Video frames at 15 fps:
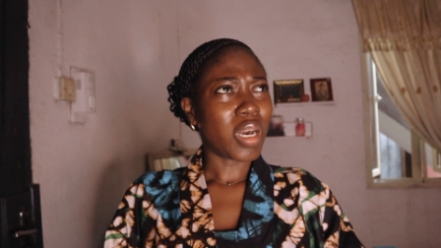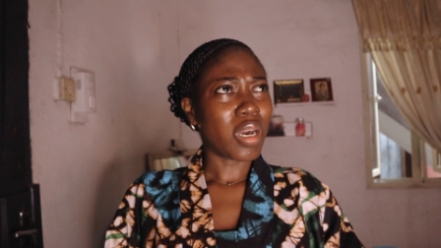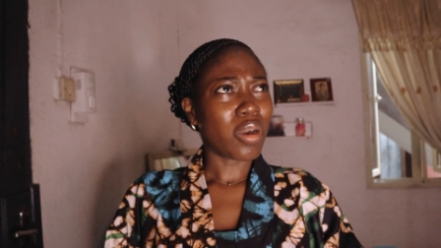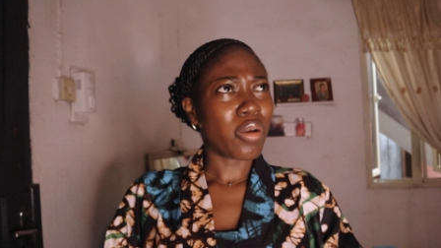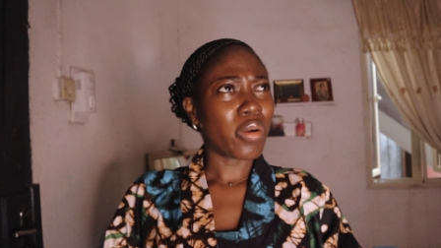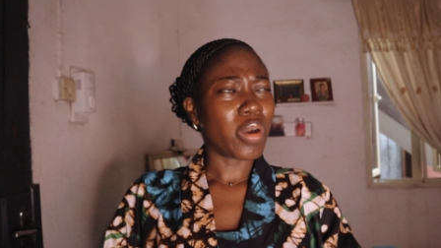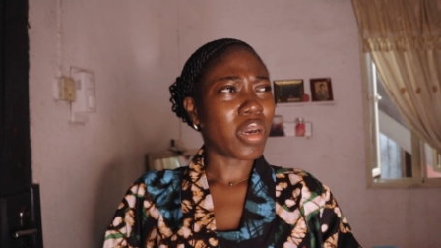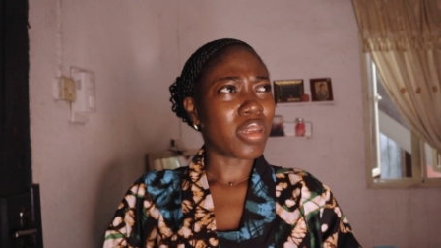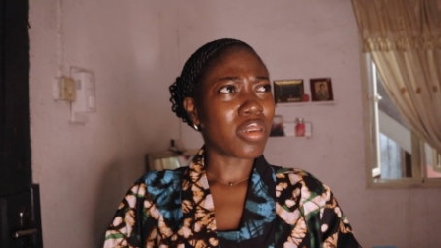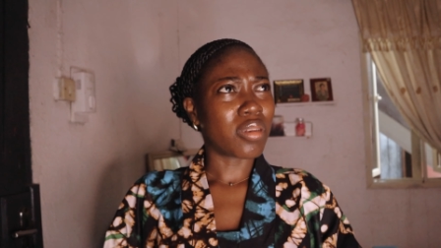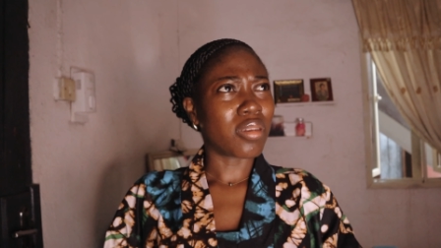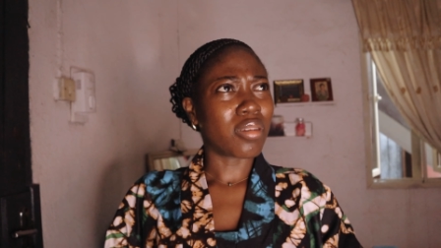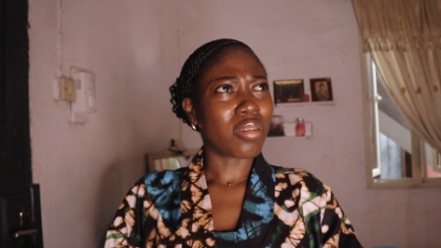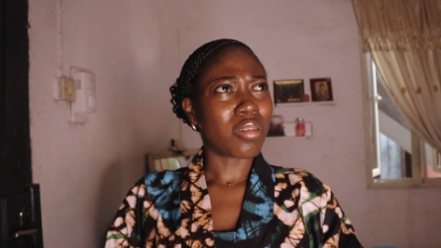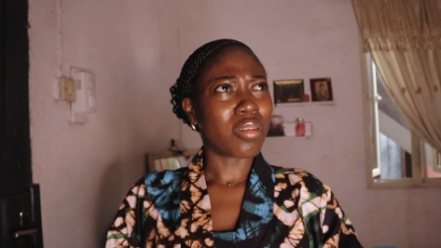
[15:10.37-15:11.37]
how
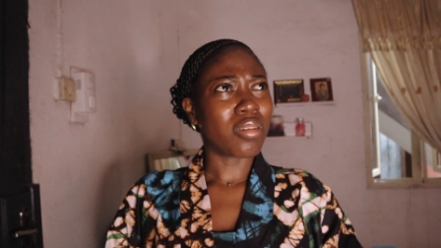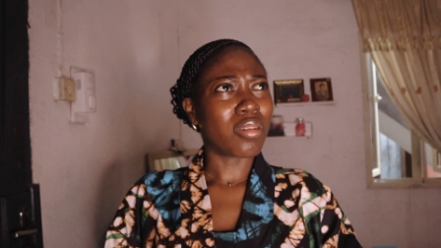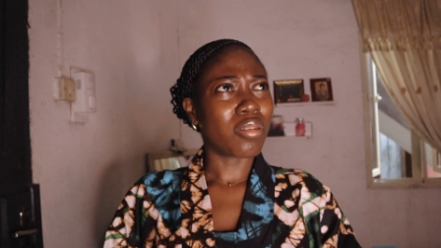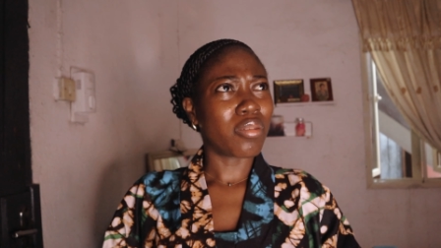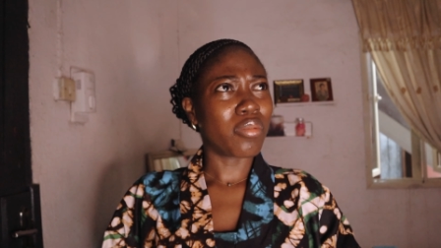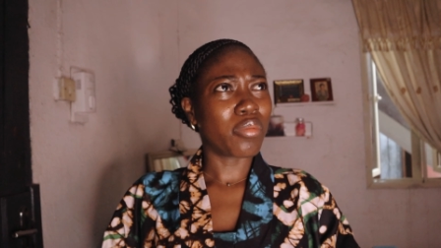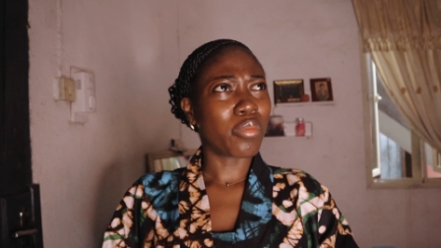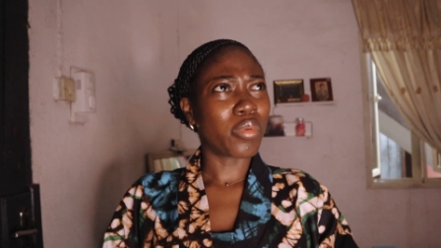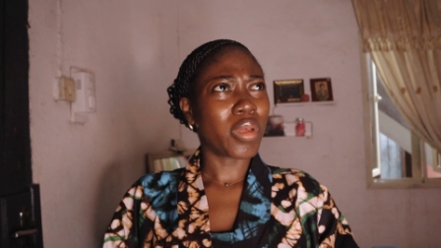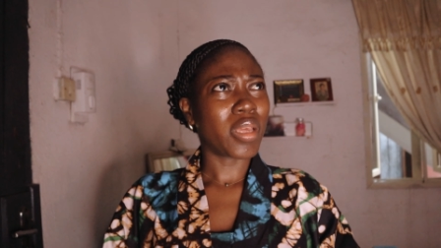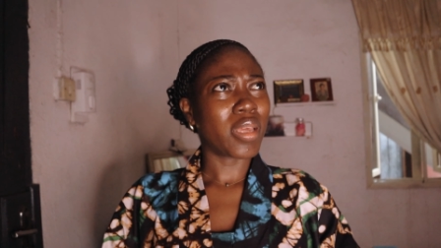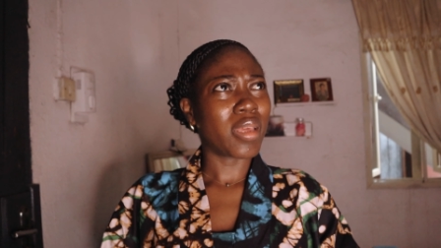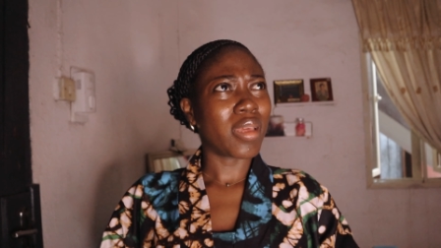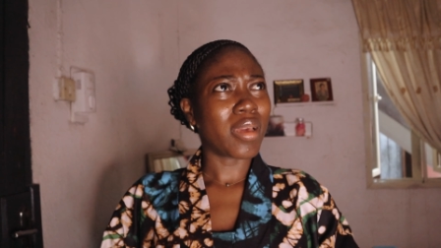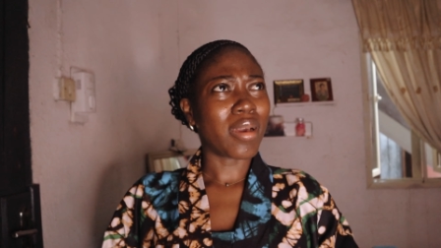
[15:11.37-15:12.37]
and
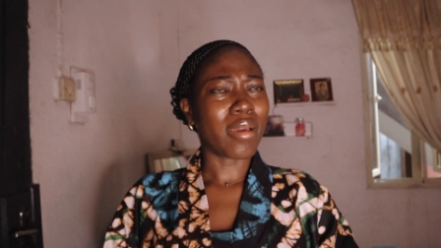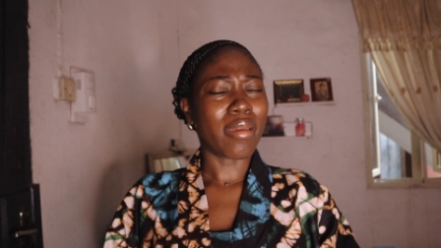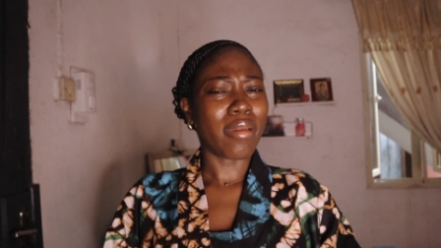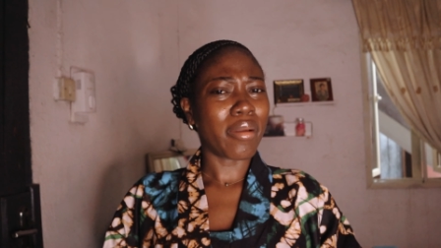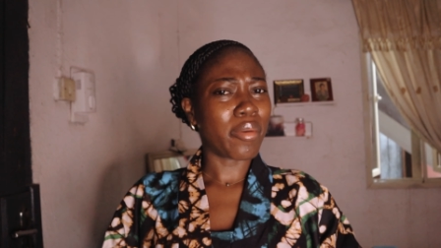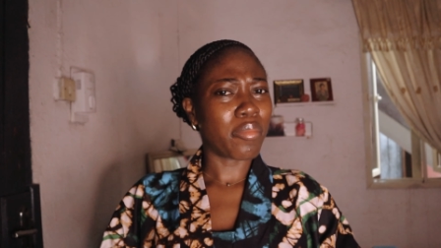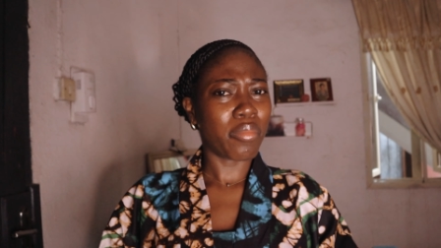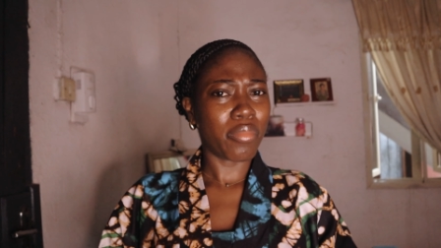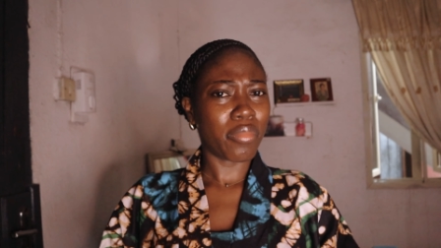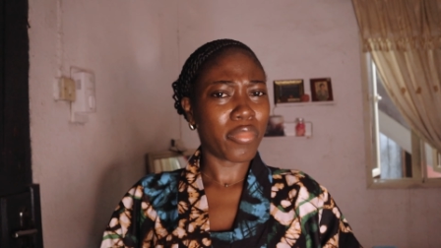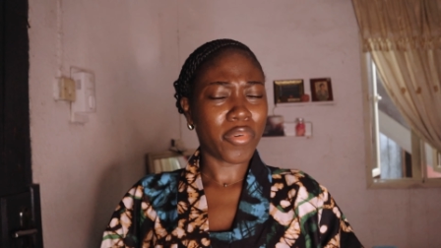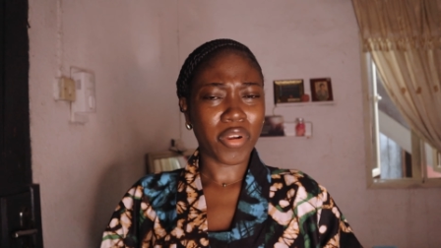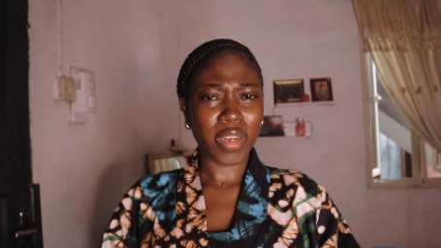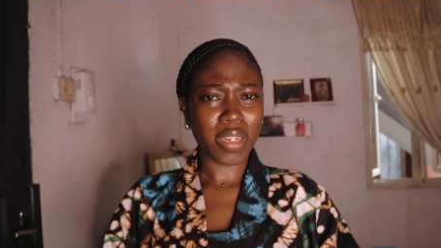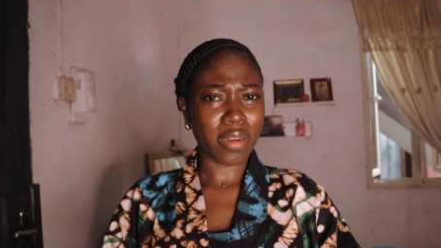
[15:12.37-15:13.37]
where I am
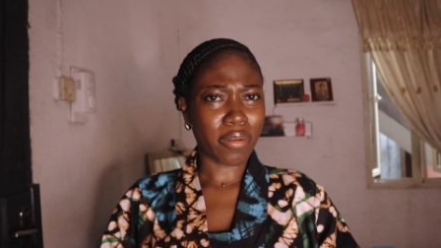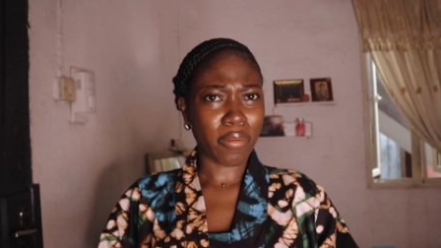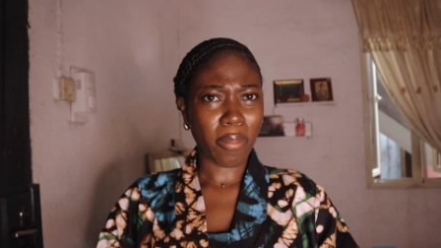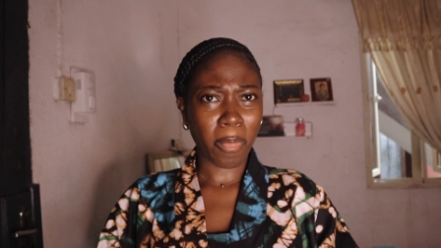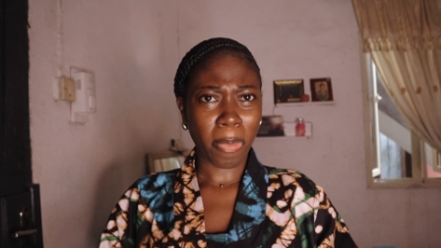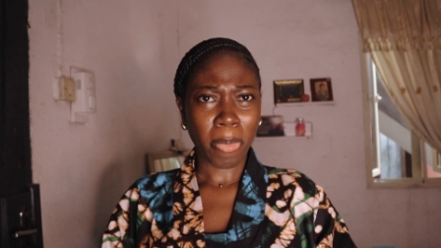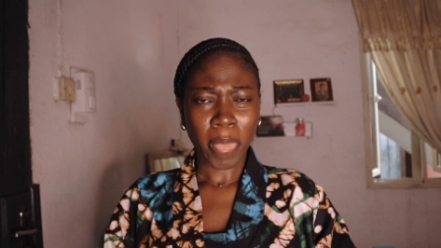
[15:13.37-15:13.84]
right now